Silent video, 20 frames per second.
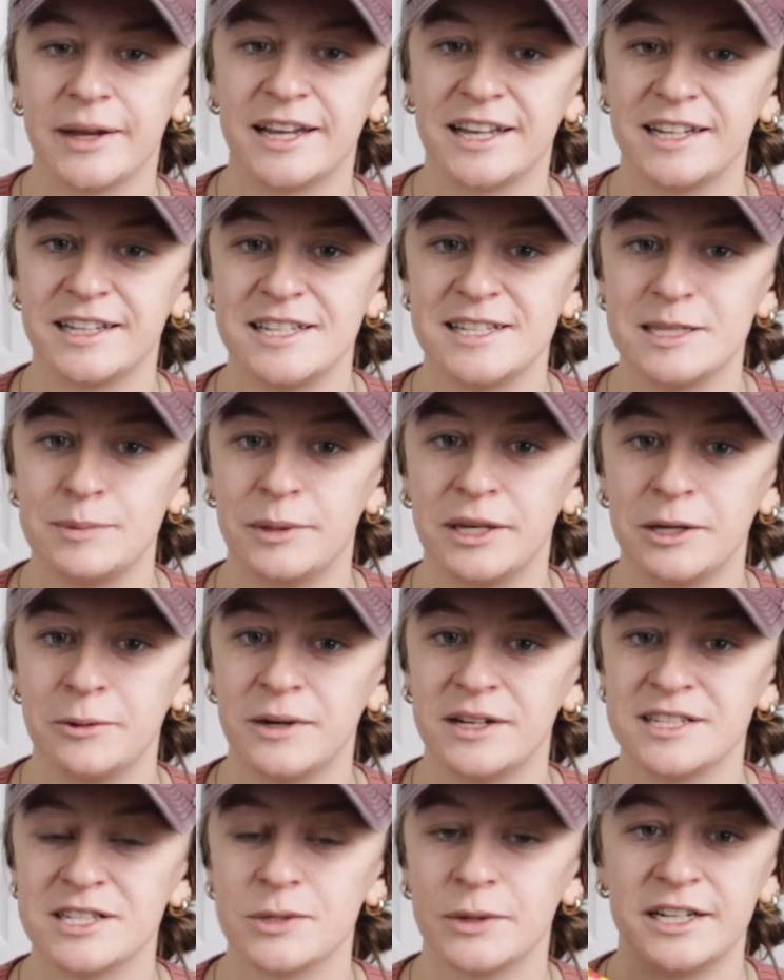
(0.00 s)
by getting these mini
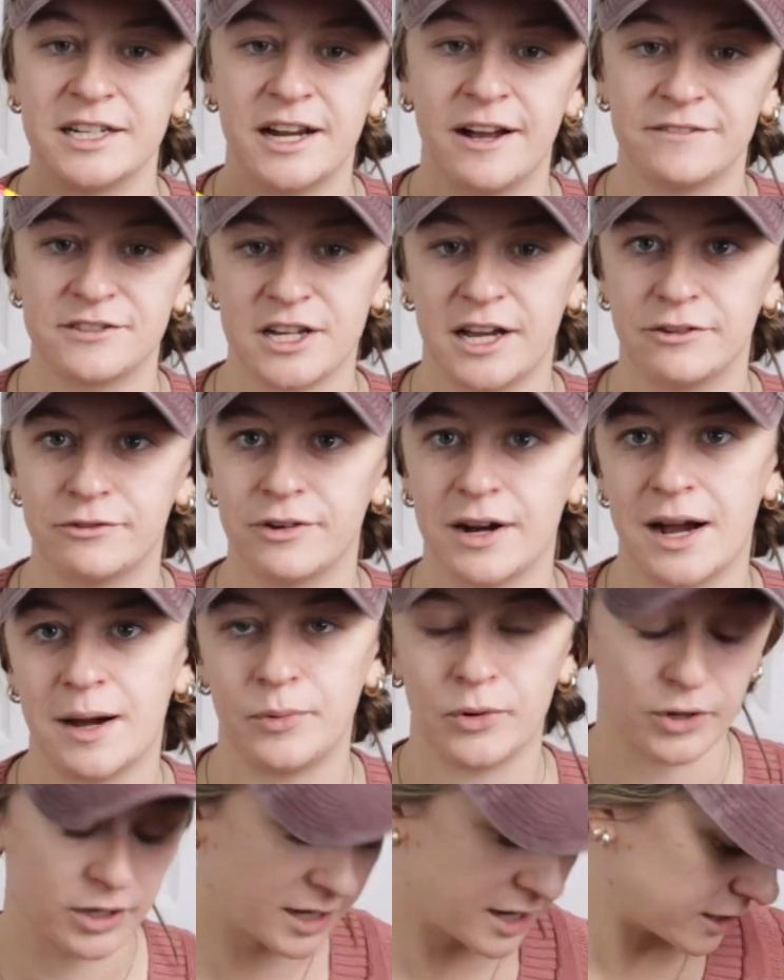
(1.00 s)
ones so I didn't have to
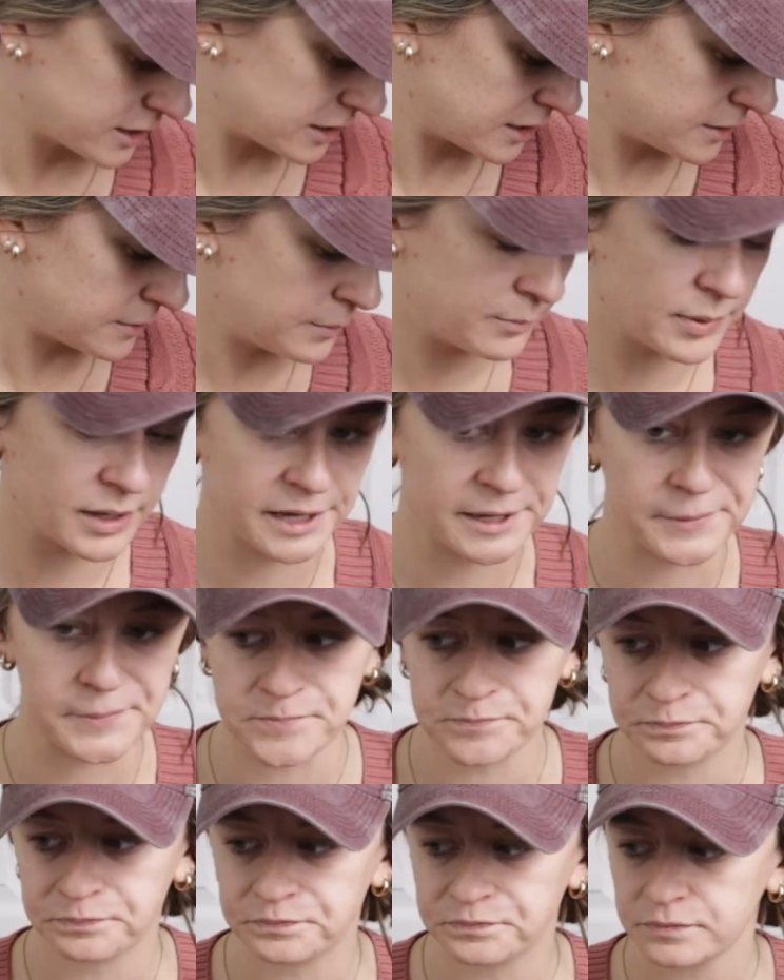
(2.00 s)
unwrap or cut them, but
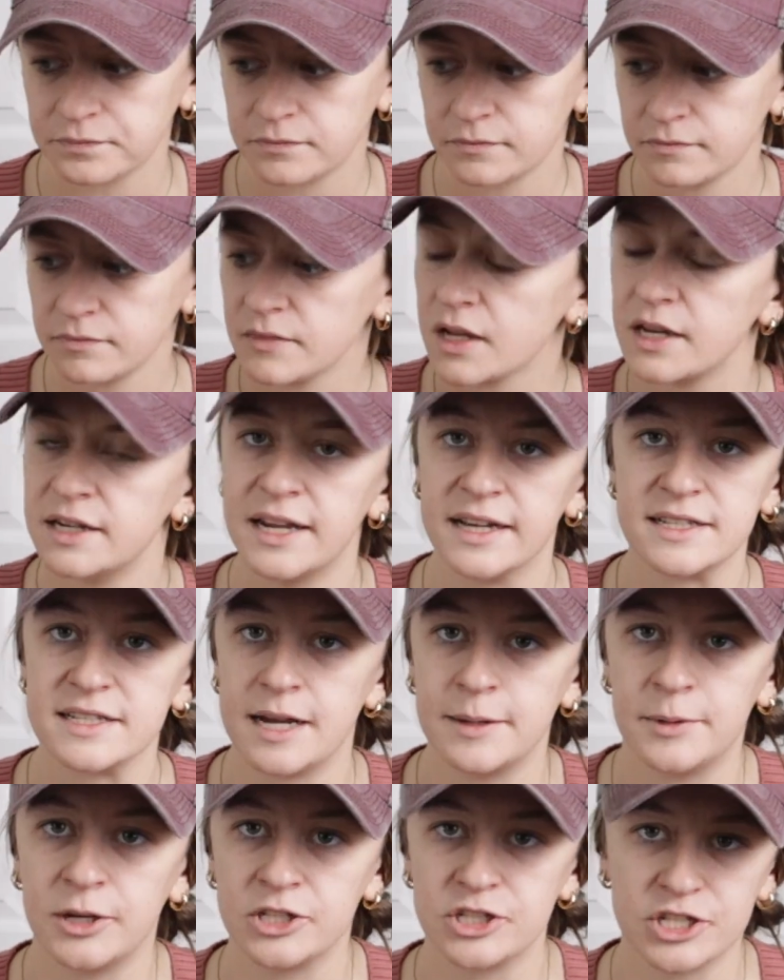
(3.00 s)
next
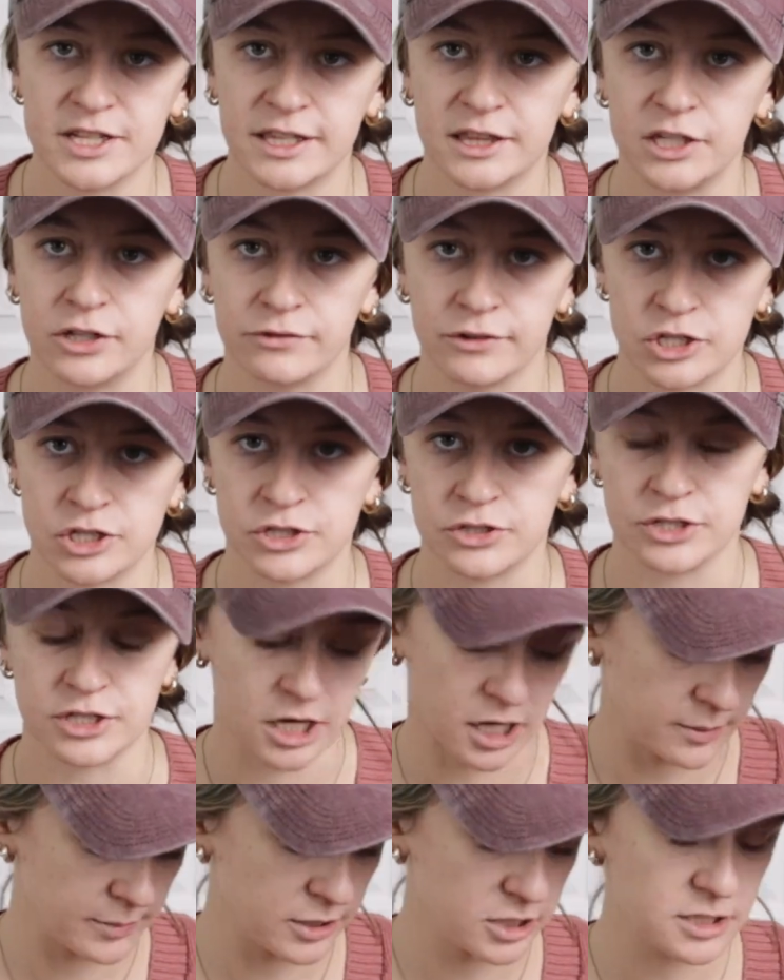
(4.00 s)
time I'll just get the original
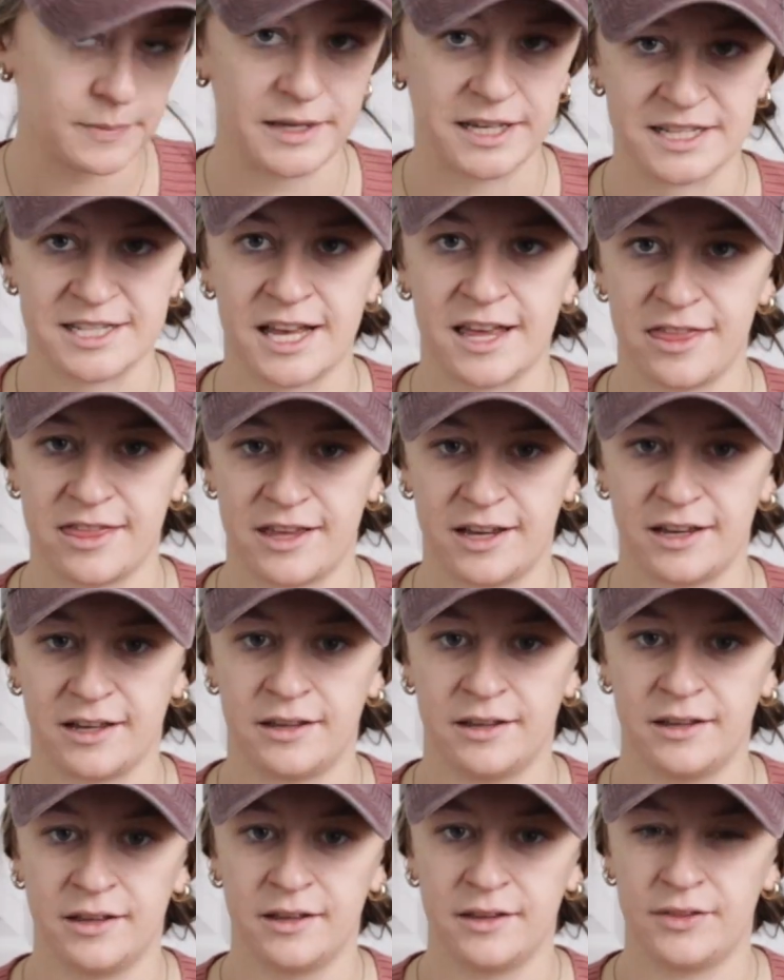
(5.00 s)
Starburst because I
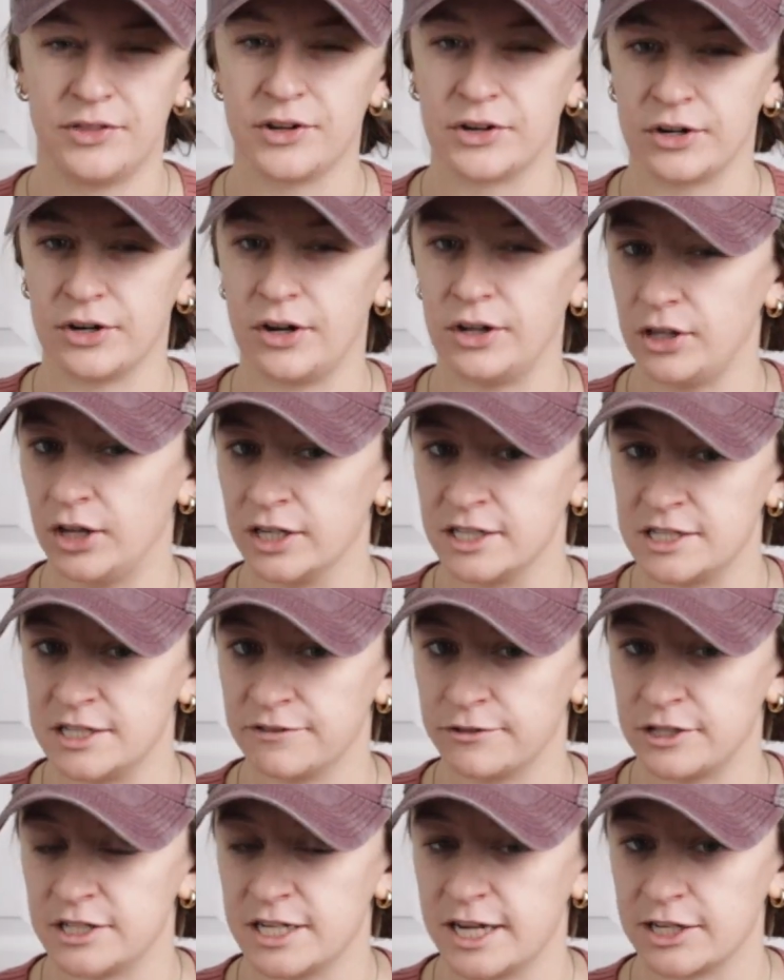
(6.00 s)
think they're a lot
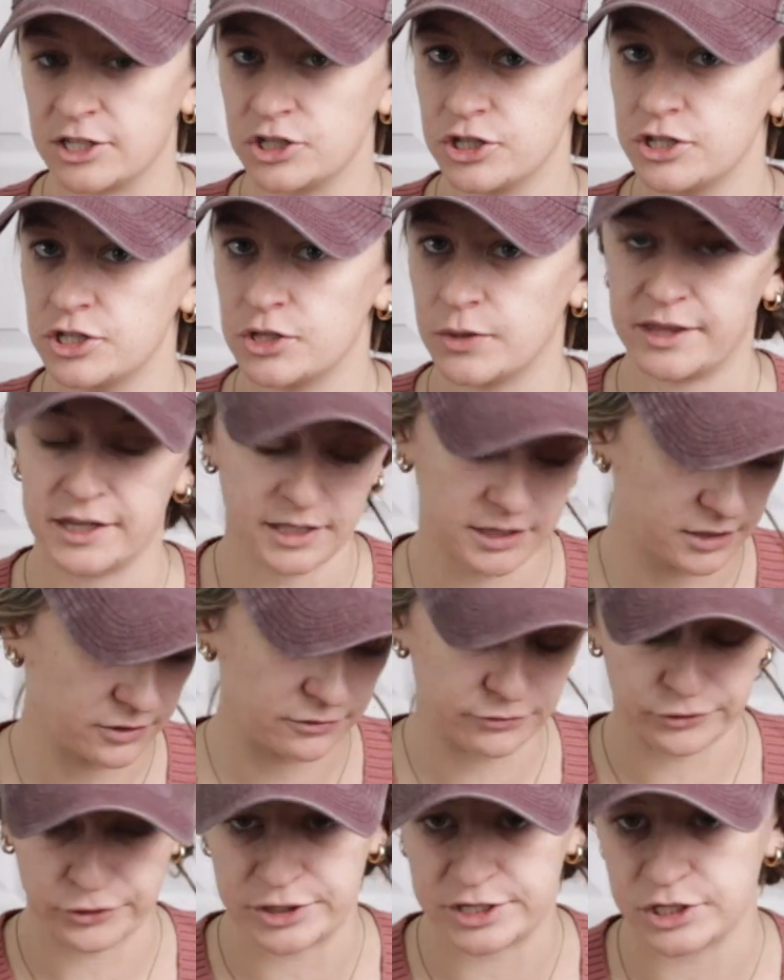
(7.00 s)
different texture, so I think they'll
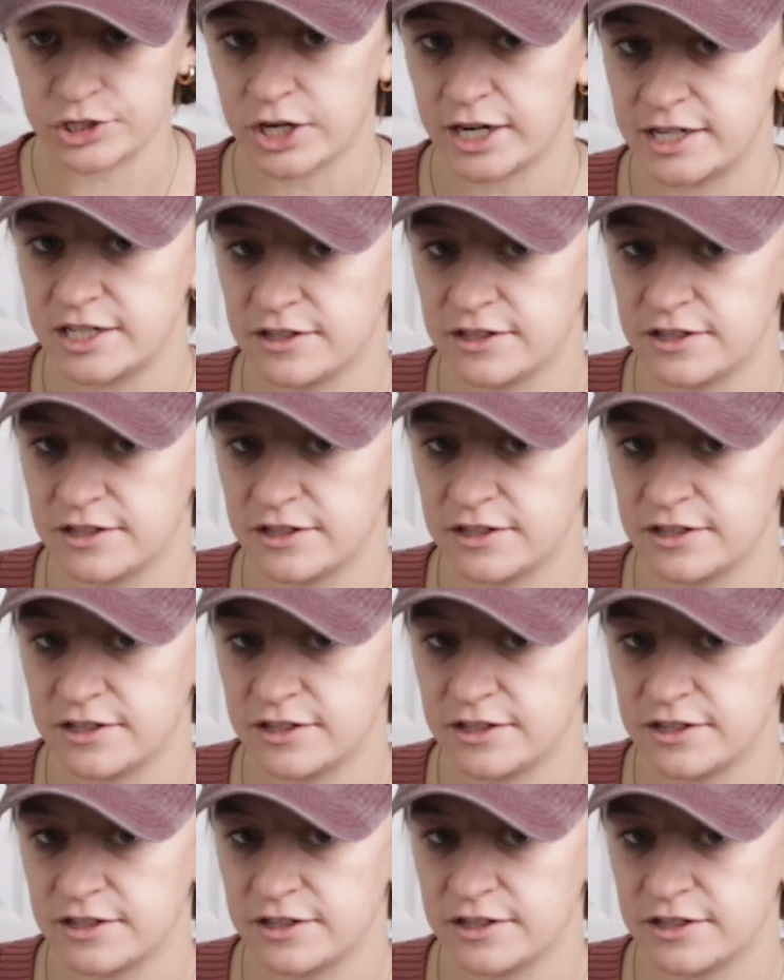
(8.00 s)
freeze dry